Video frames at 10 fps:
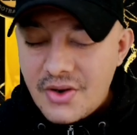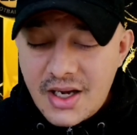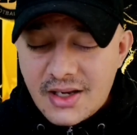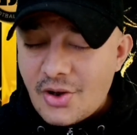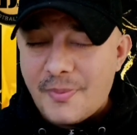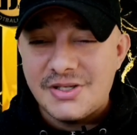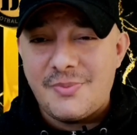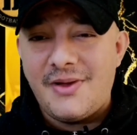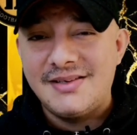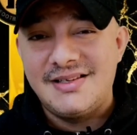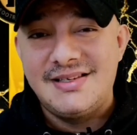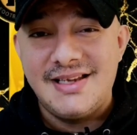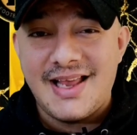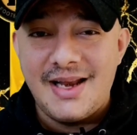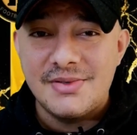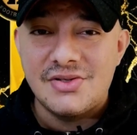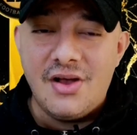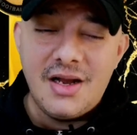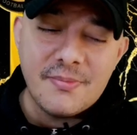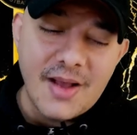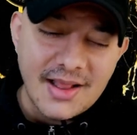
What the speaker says: So don't be surprised to see Callum starting,